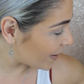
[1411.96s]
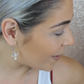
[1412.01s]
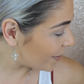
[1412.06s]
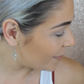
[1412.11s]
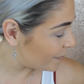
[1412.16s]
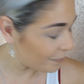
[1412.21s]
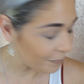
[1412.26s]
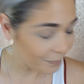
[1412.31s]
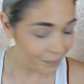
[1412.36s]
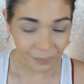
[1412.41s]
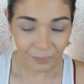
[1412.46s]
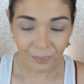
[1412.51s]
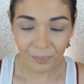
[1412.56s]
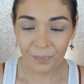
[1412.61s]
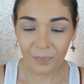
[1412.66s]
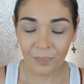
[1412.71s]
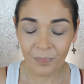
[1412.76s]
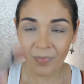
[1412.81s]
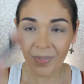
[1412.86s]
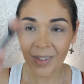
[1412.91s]
Um,
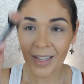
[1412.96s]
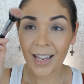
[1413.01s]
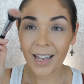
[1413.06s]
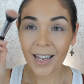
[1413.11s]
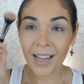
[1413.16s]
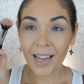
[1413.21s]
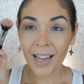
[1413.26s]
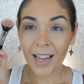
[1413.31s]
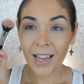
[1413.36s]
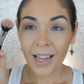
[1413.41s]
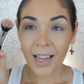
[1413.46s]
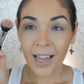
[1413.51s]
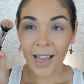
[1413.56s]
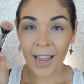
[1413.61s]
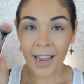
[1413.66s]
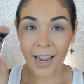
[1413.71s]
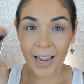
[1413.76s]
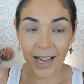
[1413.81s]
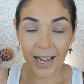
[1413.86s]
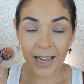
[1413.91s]

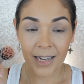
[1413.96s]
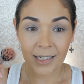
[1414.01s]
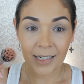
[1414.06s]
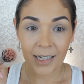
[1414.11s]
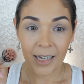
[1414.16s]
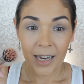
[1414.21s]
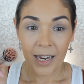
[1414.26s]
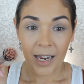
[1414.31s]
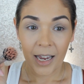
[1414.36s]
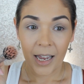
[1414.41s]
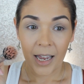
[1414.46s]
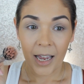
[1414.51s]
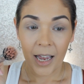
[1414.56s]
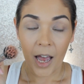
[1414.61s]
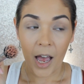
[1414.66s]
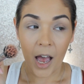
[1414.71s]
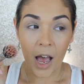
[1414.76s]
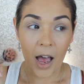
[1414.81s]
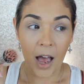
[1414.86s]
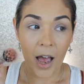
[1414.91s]
and
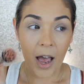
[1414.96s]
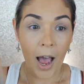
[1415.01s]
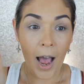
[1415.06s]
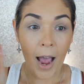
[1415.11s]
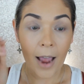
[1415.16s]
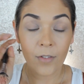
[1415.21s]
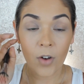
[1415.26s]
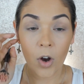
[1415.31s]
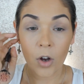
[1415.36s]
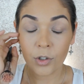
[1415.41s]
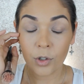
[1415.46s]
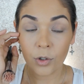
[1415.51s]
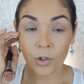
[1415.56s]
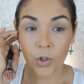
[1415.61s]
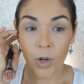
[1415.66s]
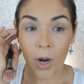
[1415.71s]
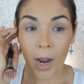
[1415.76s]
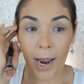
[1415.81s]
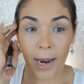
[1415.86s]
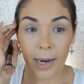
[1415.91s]
uh, I've also
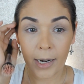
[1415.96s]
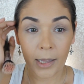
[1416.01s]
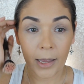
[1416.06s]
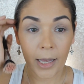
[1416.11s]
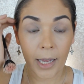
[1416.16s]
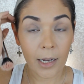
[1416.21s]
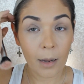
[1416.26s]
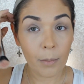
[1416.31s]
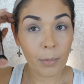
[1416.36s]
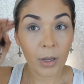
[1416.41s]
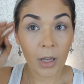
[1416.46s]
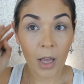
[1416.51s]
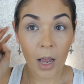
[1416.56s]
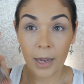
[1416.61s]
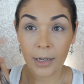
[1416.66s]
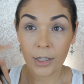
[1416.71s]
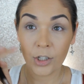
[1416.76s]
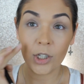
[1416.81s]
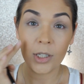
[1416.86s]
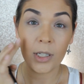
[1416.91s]
tried like
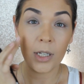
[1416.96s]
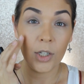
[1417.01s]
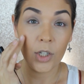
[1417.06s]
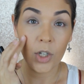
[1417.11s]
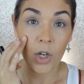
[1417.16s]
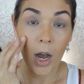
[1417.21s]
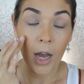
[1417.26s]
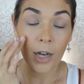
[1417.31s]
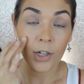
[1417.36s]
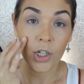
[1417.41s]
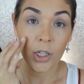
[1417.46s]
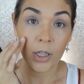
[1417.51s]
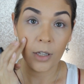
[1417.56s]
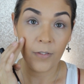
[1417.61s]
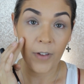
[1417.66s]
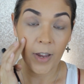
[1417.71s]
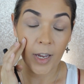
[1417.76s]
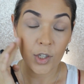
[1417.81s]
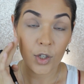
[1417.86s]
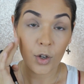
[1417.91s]
applying just a dot to the
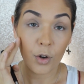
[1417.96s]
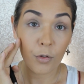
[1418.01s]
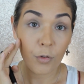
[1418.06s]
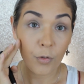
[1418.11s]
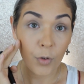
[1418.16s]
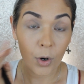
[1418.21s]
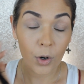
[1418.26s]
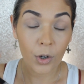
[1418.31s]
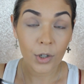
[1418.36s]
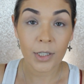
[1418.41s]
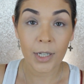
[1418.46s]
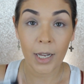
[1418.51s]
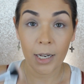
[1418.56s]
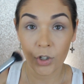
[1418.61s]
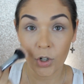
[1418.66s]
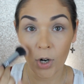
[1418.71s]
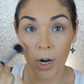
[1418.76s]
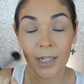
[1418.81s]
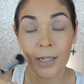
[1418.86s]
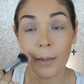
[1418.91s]
face first and
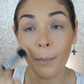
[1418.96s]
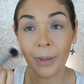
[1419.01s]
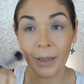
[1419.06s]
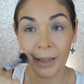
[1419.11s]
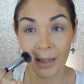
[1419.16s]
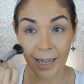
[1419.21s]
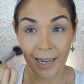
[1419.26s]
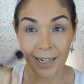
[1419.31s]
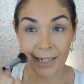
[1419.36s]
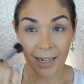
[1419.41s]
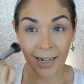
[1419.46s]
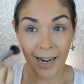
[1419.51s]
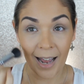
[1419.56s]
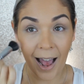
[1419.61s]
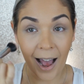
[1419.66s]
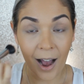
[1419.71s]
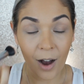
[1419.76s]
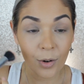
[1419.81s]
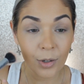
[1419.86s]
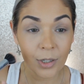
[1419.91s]
trying to blend it
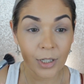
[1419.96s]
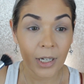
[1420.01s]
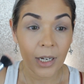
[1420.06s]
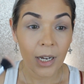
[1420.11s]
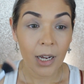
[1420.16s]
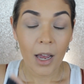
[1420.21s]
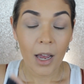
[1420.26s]
out